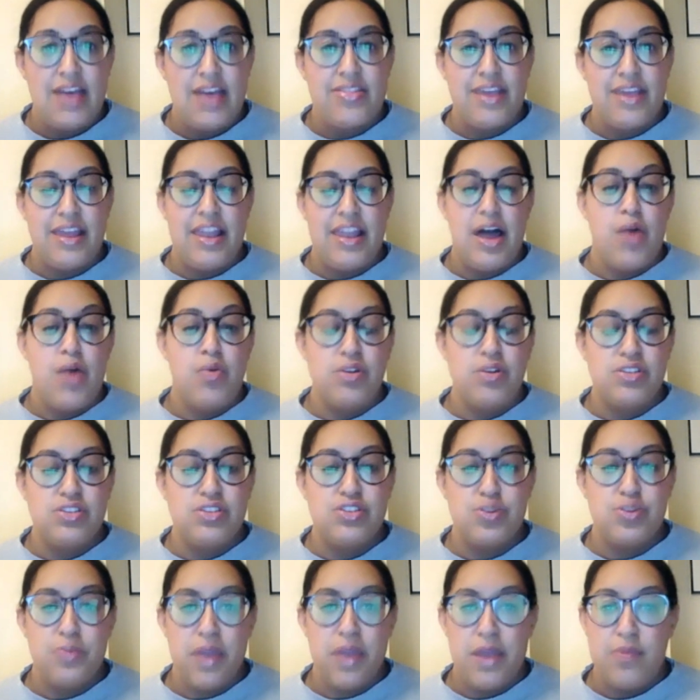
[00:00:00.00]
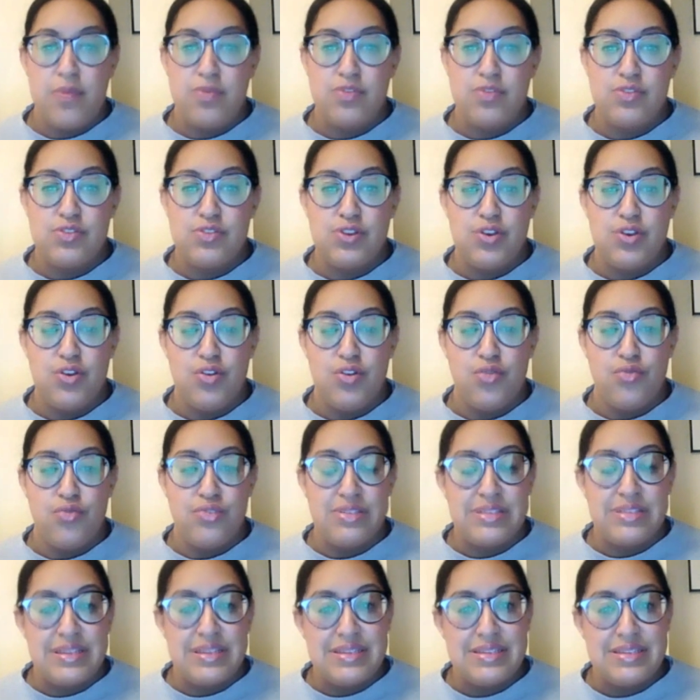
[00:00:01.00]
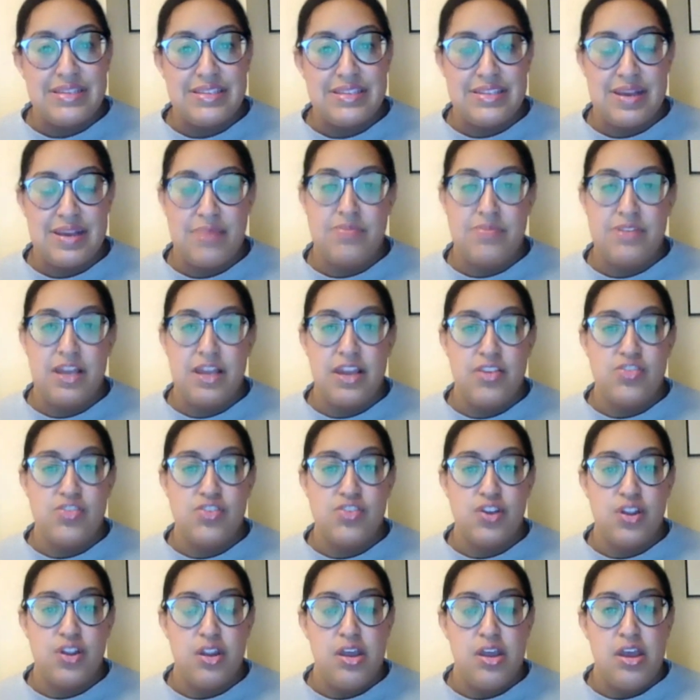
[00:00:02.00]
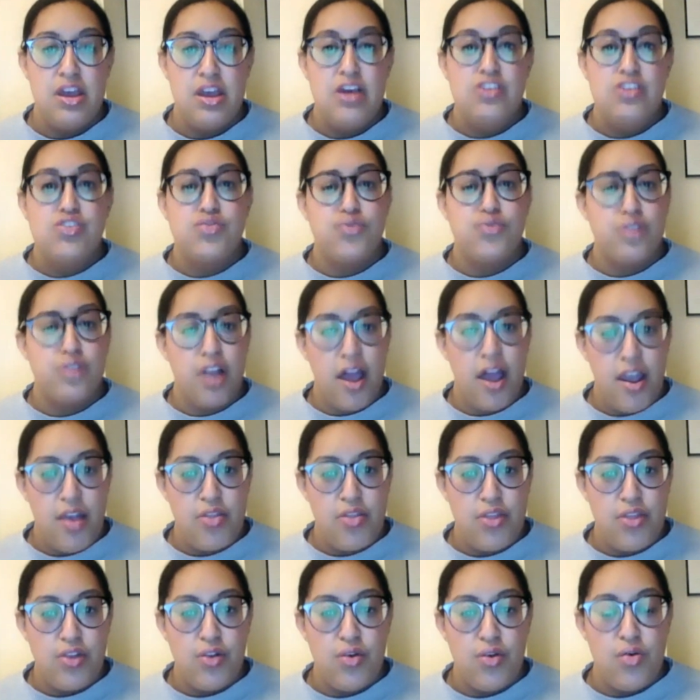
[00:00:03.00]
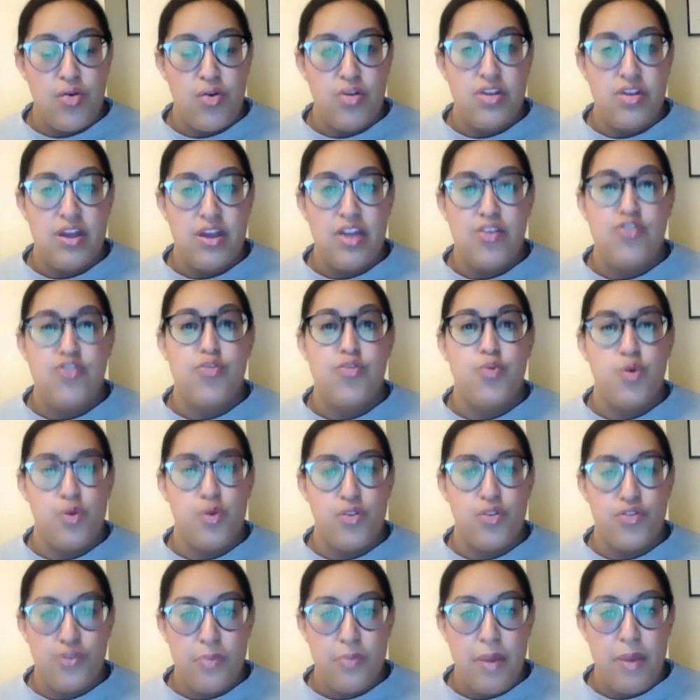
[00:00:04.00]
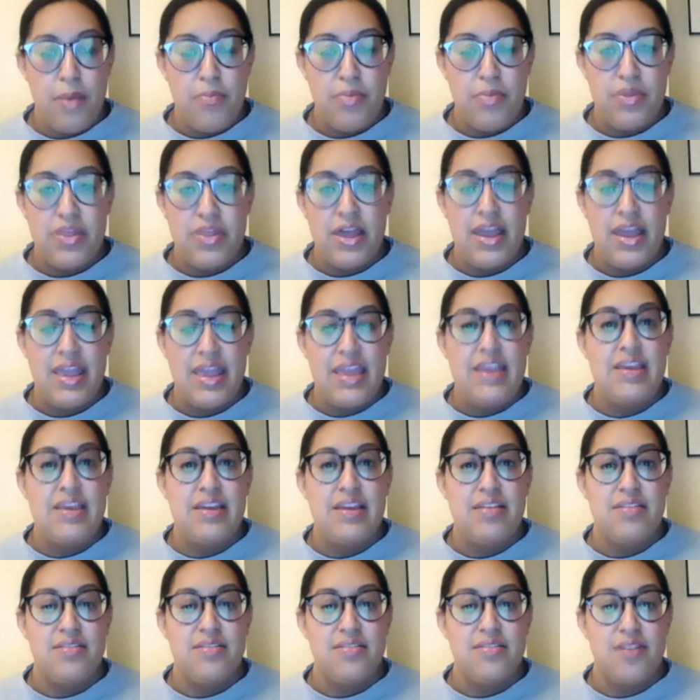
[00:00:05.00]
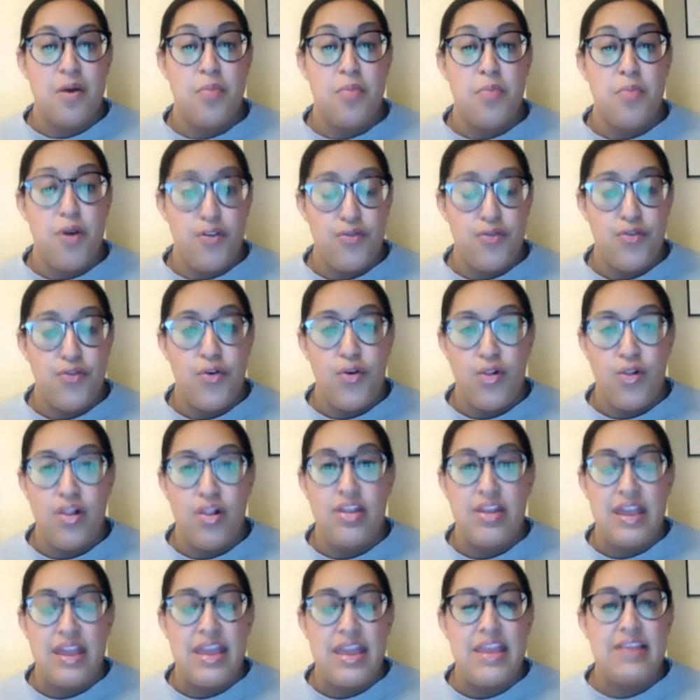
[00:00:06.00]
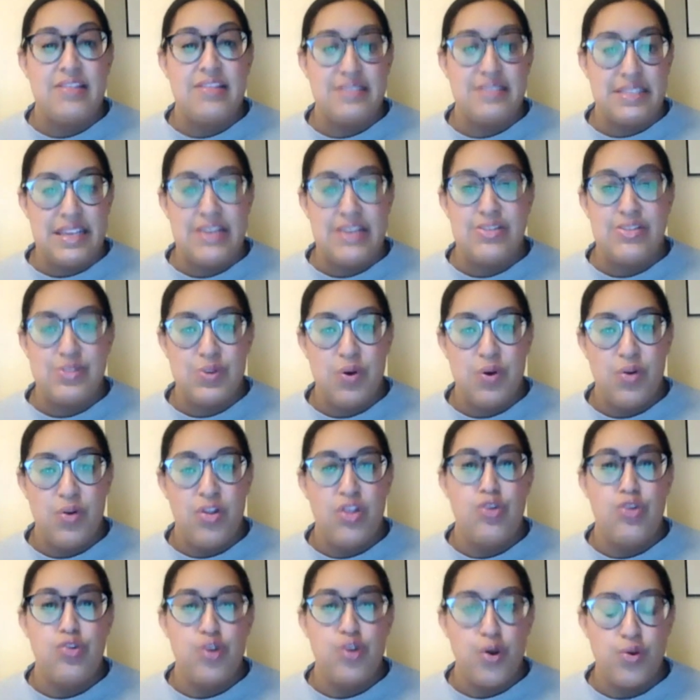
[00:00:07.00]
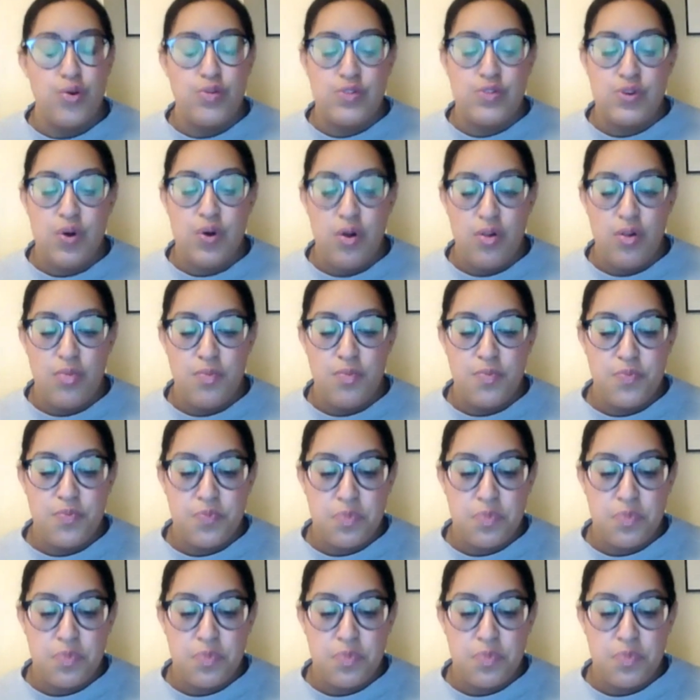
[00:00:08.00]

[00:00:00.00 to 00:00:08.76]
they allow us to be able to resist the temptation, to rely on the Lord, and to always remember that He is above all and He sees all and knows all.